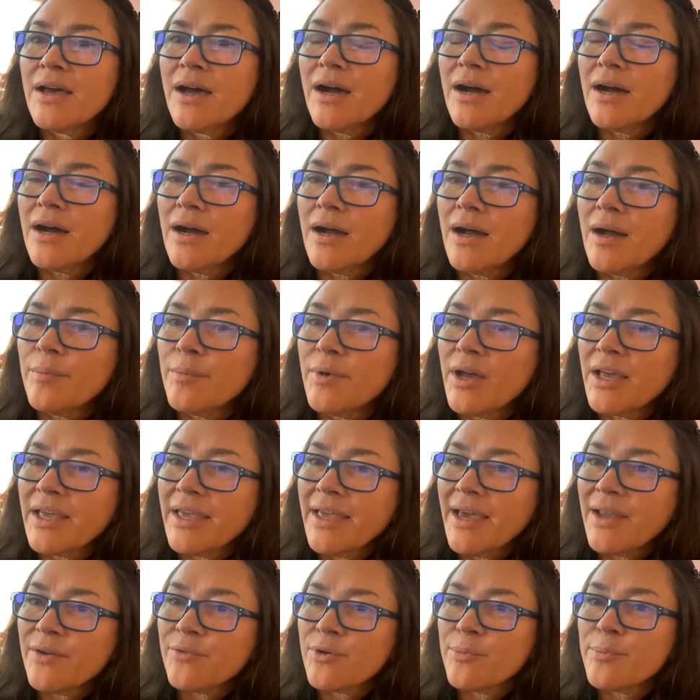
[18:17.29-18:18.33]

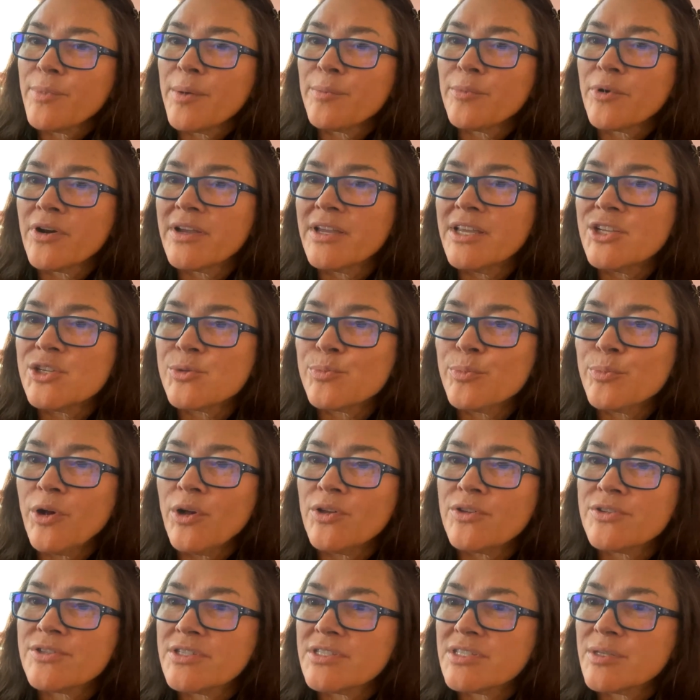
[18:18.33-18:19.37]
Again, remember, each
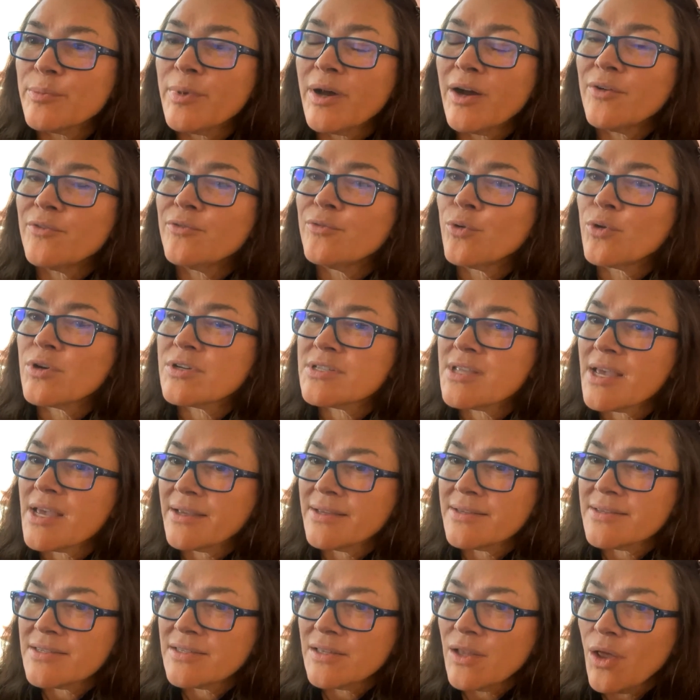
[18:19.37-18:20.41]
pulse is about 4
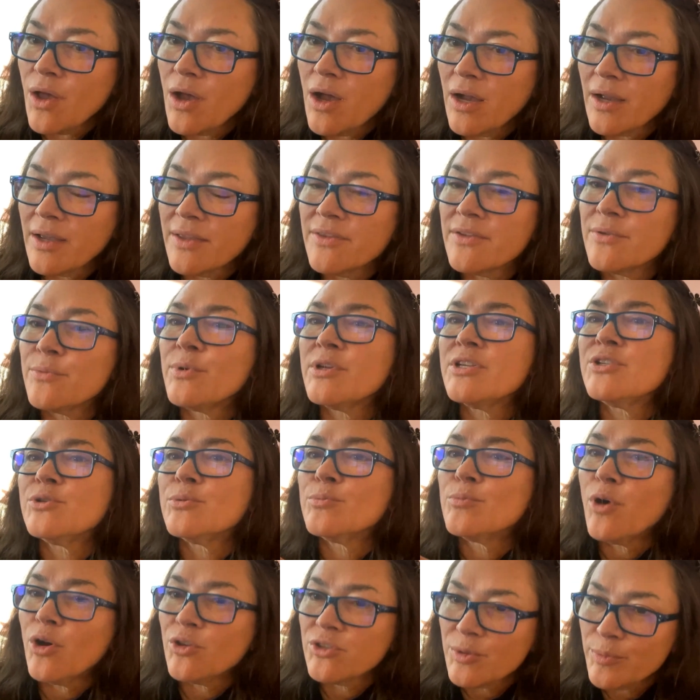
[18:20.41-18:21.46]
seconds long, and then we
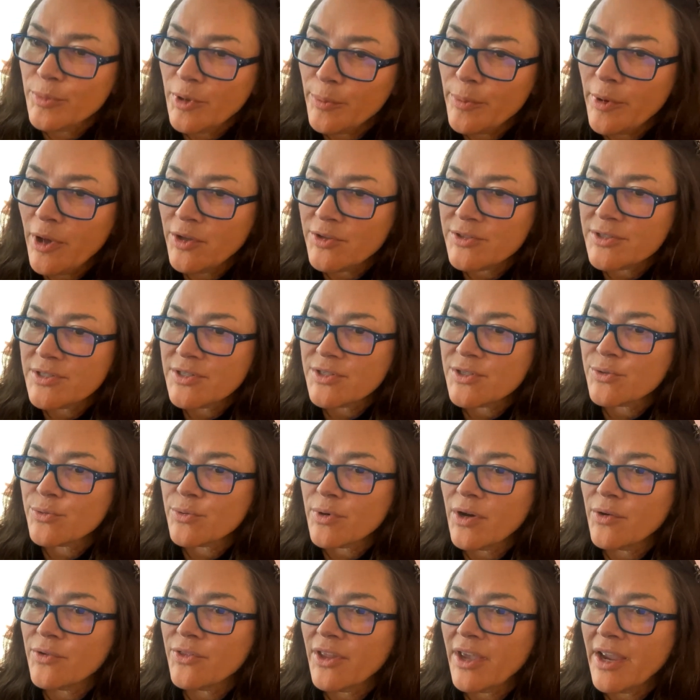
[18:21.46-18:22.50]
do multiple pulses
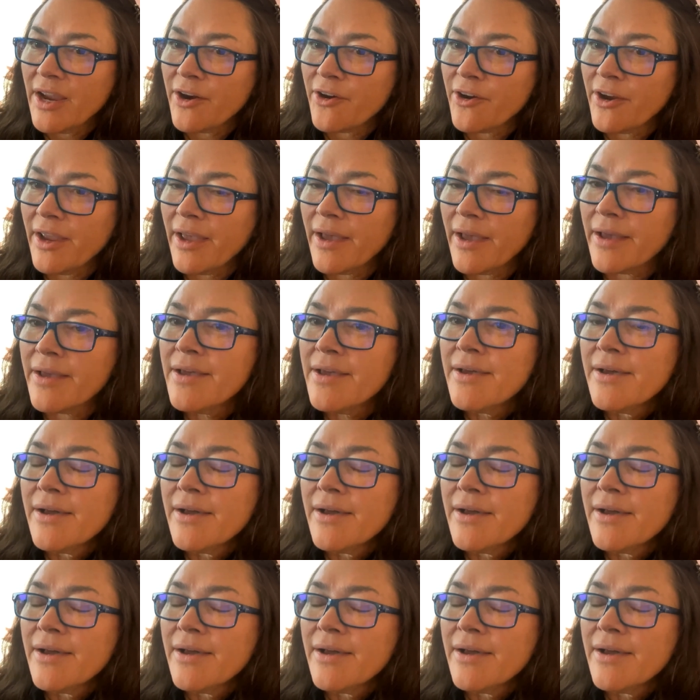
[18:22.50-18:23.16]
throughout the area.